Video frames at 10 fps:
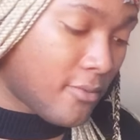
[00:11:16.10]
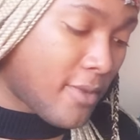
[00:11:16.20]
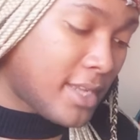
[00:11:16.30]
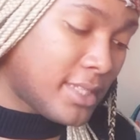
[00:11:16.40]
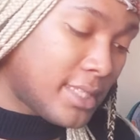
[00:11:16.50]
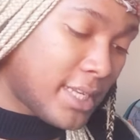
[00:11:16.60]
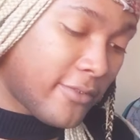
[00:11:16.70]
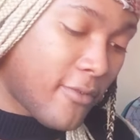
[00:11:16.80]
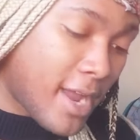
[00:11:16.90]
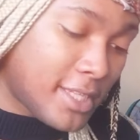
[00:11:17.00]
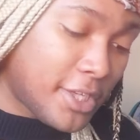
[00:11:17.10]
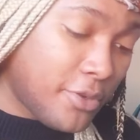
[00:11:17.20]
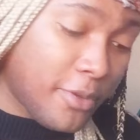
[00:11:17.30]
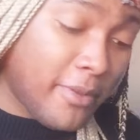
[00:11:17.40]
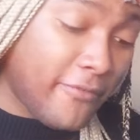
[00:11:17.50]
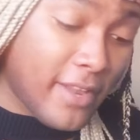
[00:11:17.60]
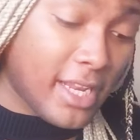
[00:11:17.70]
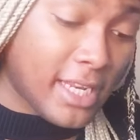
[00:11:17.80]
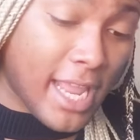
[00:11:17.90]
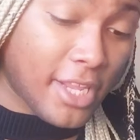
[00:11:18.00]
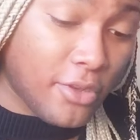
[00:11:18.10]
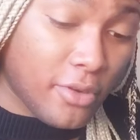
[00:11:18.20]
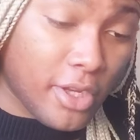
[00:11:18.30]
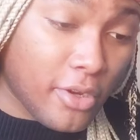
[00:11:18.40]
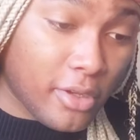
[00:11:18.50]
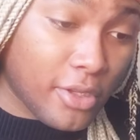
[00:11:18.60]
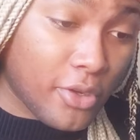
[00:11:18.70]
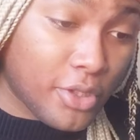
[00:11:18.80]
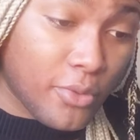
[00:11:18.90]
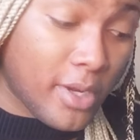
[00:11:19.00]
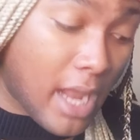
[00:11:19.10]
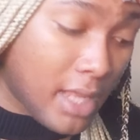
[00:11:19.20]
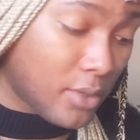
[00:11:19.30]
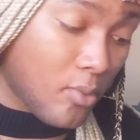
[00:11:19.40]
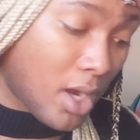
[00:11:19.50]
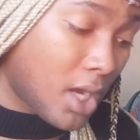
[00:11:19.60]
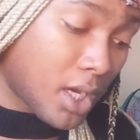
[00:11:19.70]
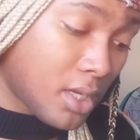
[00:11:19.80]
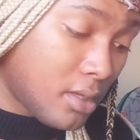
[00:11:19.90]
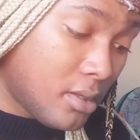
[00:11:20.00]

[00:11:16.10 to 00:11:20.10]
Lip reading: Why is the Ten of Wands here? You could be feeling like you're doing all the work.